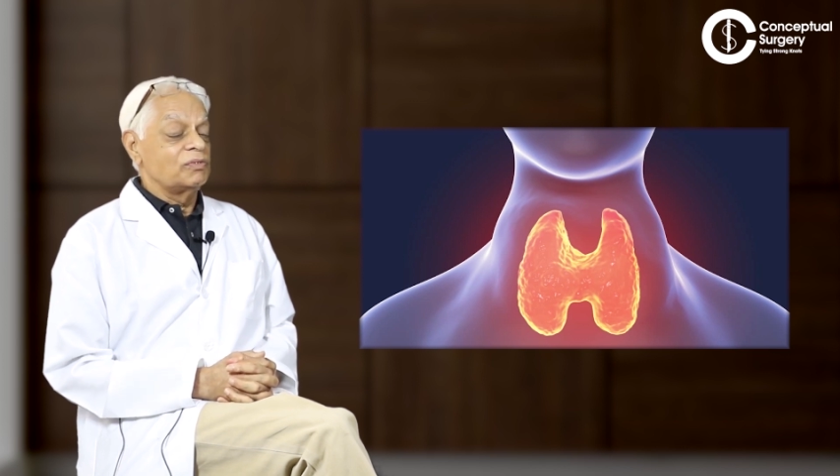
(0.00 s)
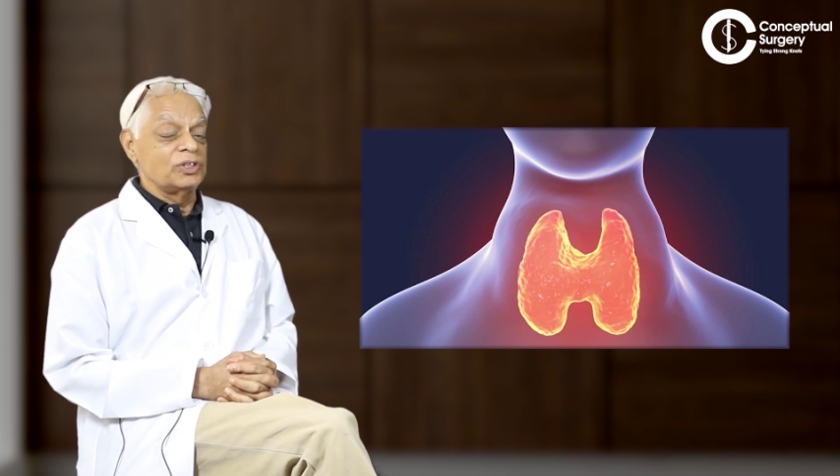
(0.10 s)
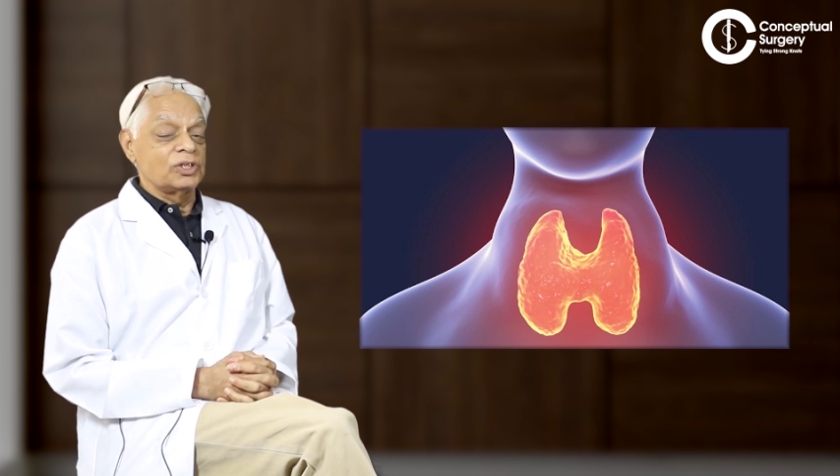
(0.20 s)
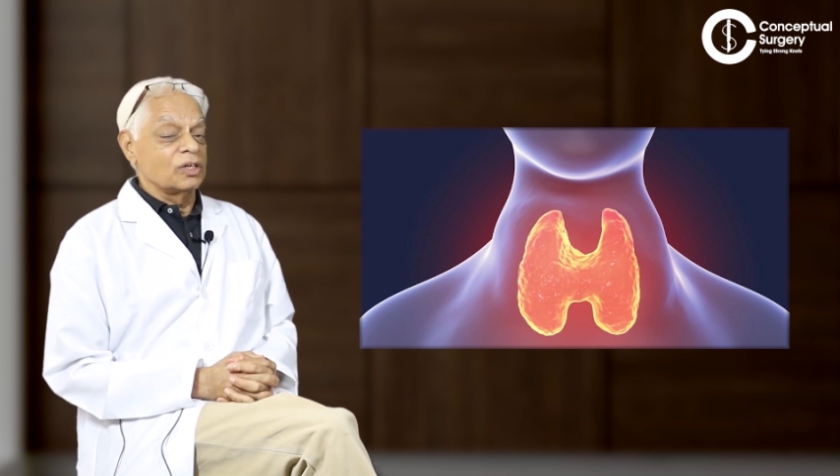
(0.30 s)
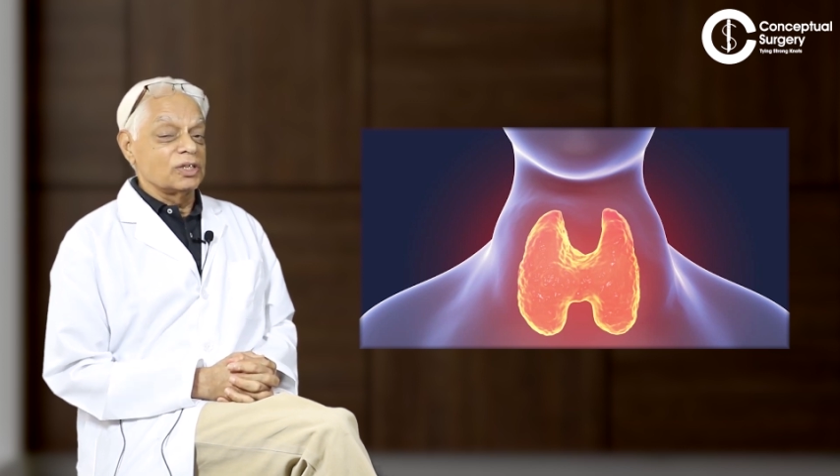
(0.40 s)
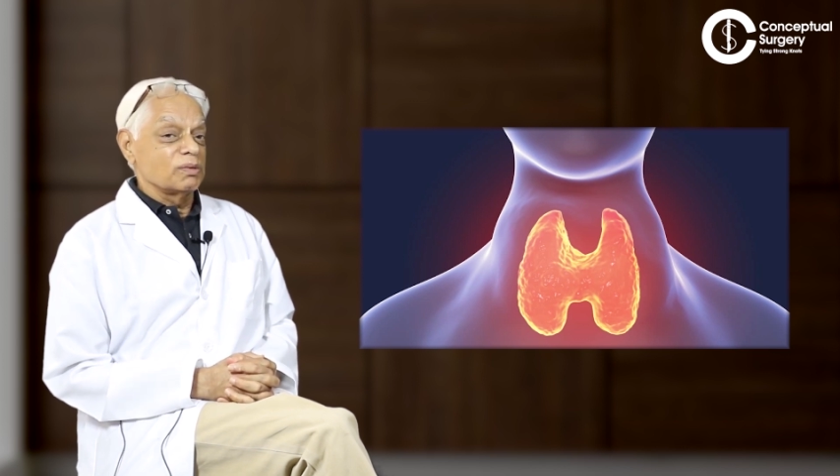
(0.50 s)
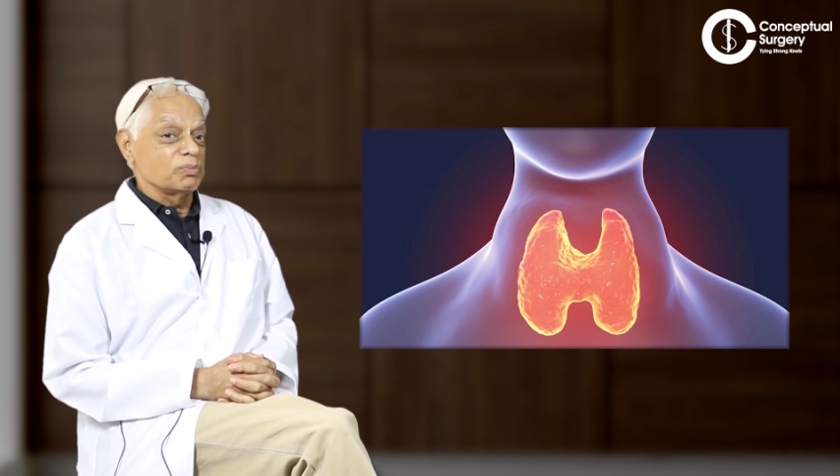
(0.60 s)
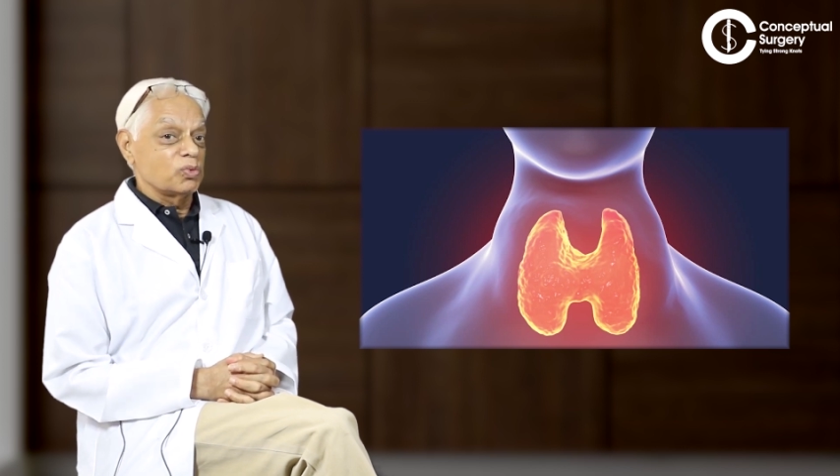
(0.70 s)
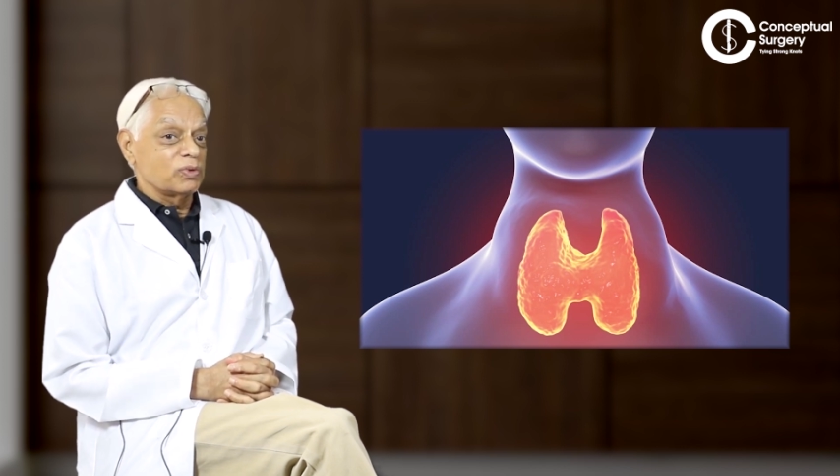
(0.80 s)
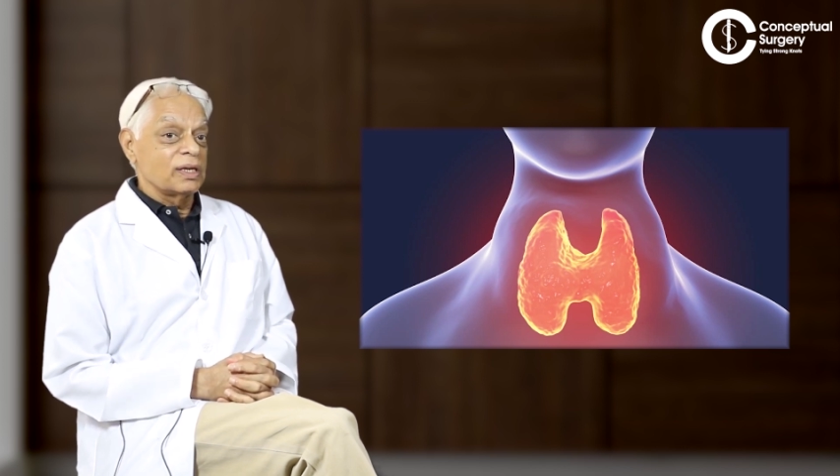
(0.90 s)
which does not
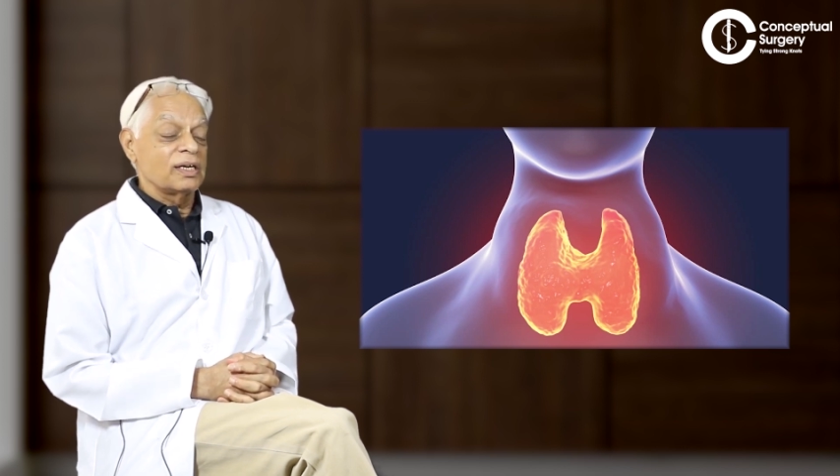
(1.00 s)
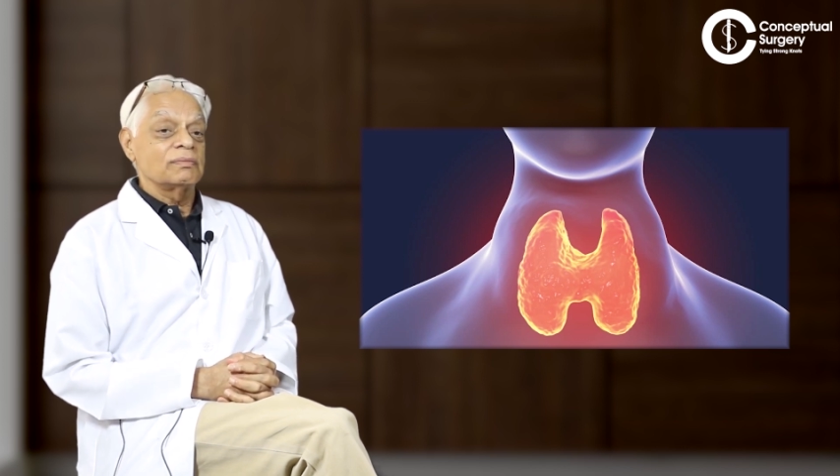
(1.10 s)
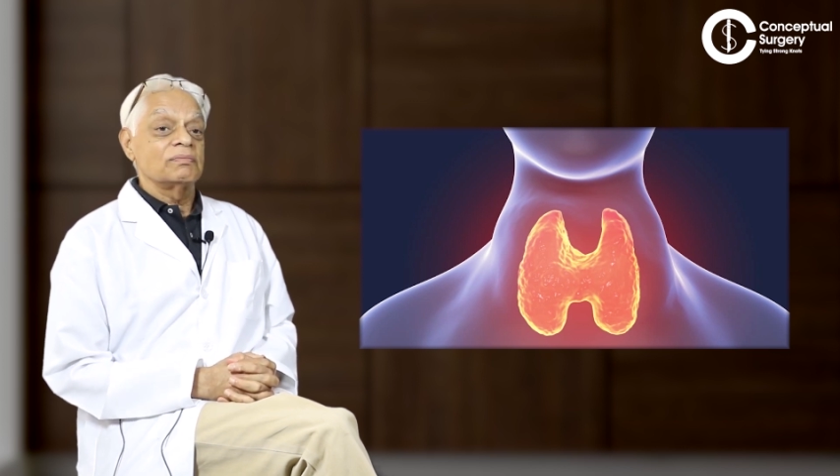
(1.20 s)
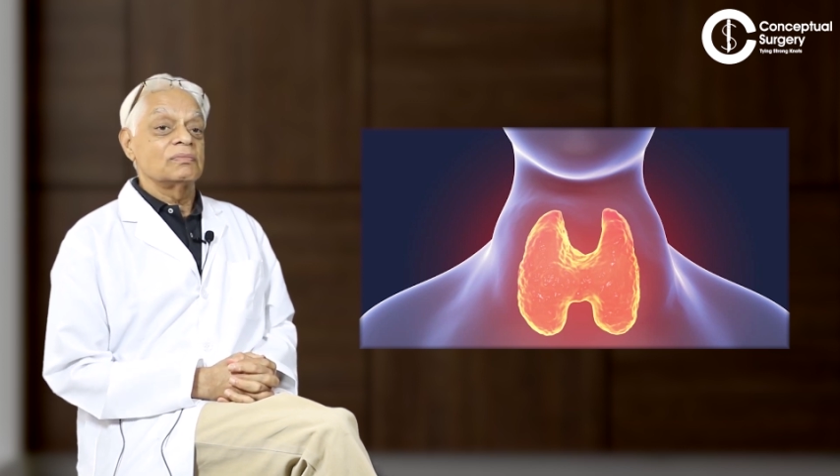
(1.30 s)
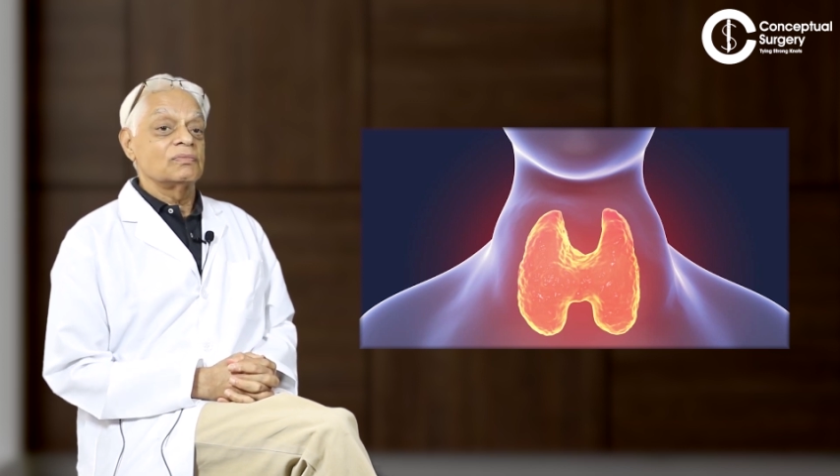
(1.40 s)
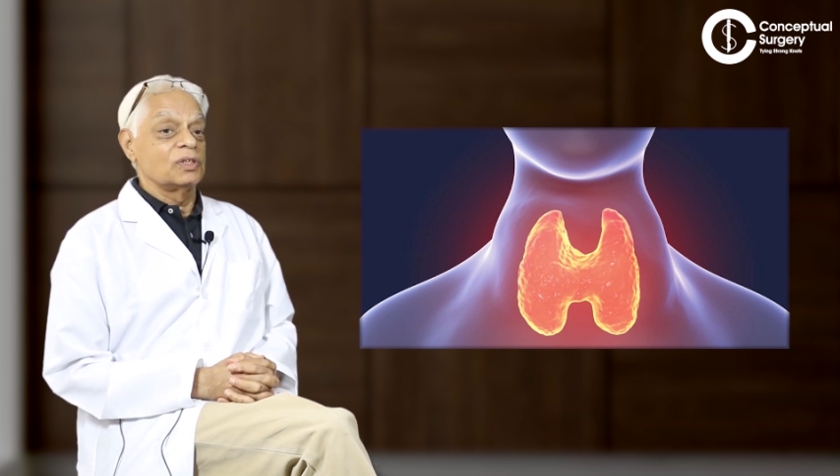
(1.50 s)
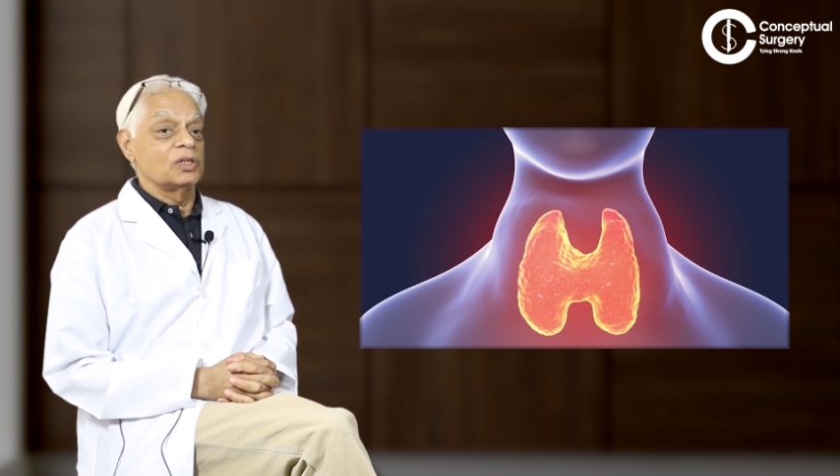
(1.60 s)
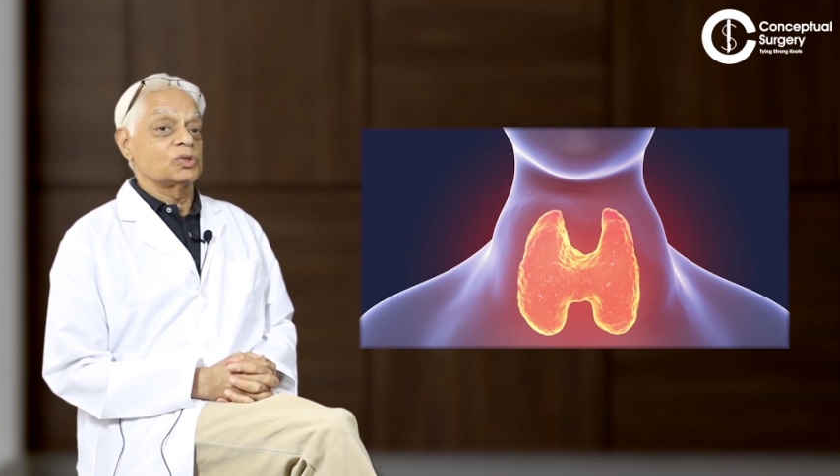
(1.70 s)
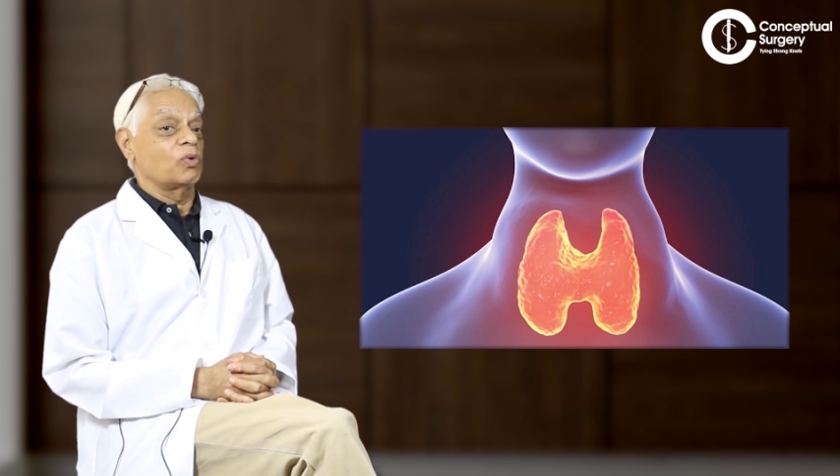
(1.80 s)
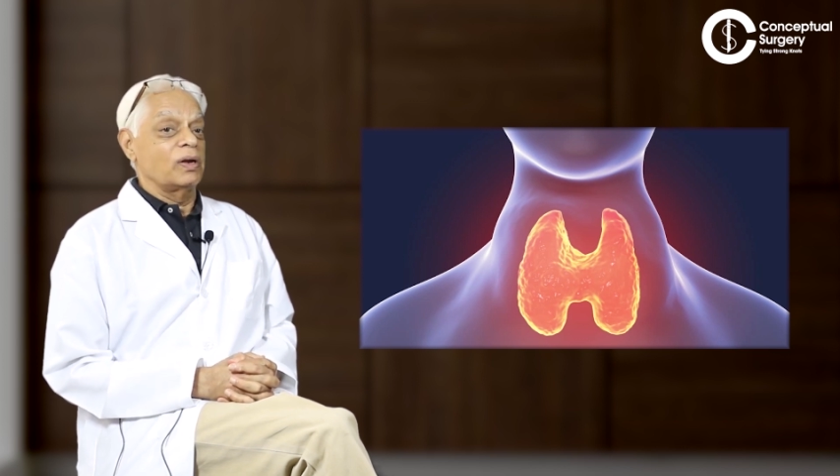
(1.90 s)
move with the, with
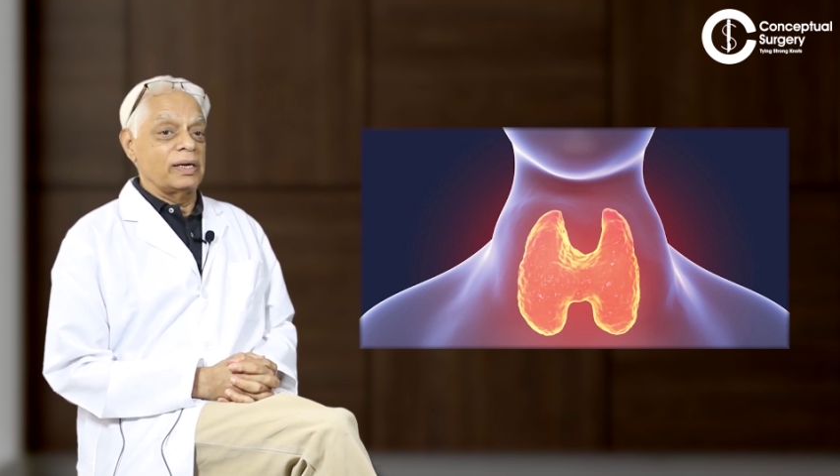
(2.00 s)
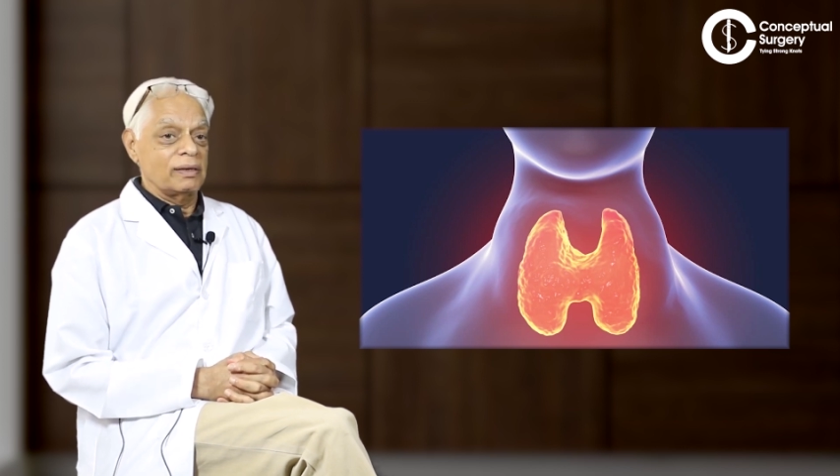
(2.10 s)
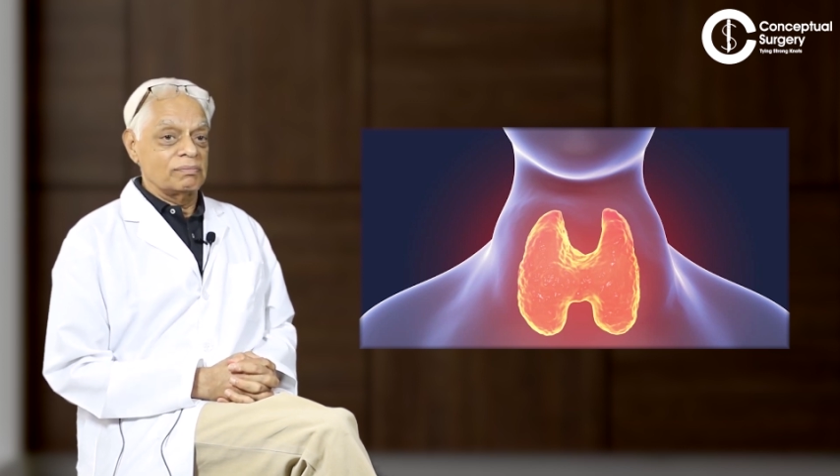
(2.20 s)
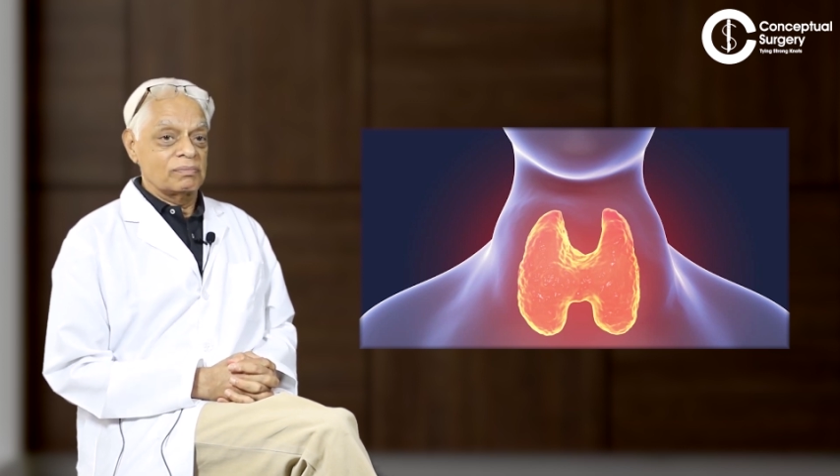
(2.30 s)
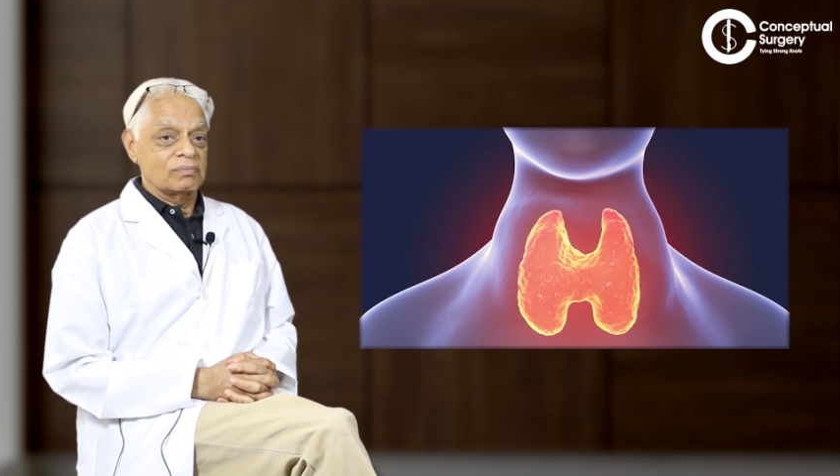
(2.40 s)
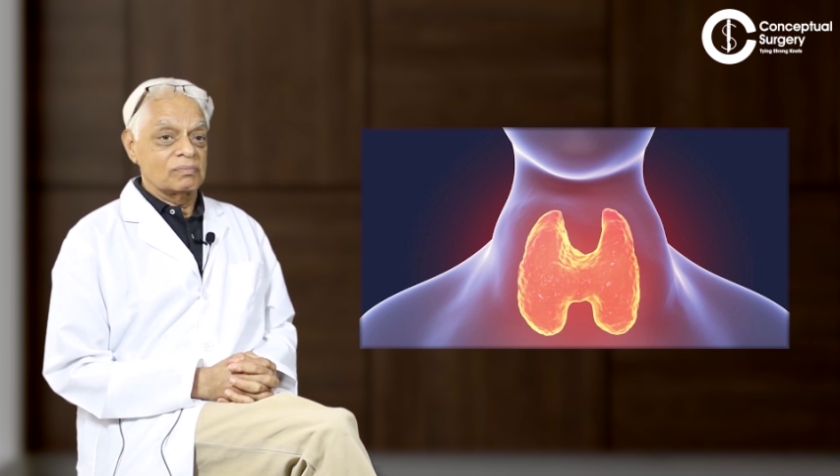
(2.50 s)
the swallowing,